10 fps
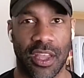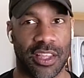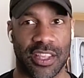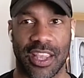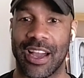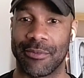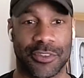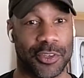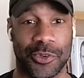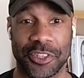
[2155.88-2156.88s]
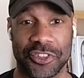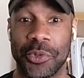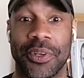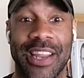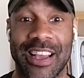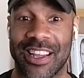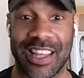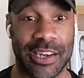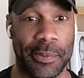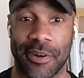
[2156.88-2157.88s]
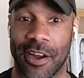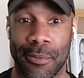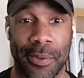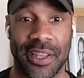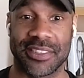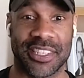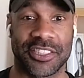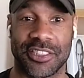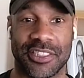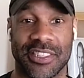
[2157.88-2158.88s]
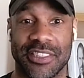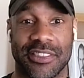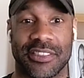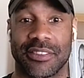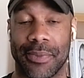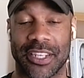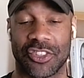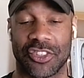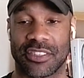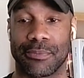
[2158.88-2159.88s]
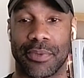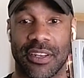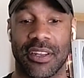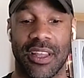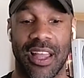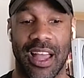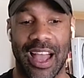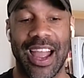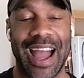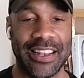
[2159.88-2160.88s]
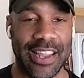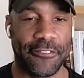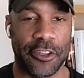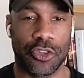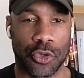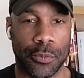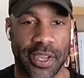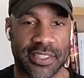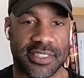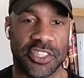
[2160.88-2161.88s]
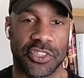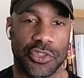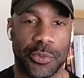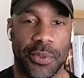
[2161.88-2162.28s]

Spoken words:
yeah, so kudos to you on that. 'Cause a lot of people aren't paying attention to these metrics, but I definitely do pay attention to